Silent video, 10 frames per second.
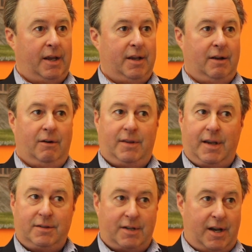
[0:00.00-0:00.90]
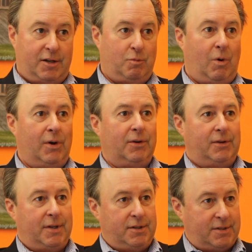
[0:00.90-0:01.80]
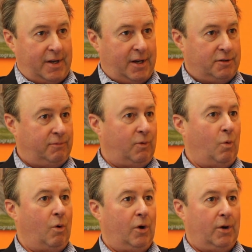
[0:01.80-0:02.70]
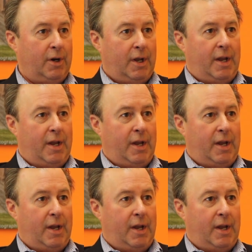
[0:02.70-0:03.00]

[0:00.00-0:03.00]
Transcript: Are they stage 1? Are they stage 4?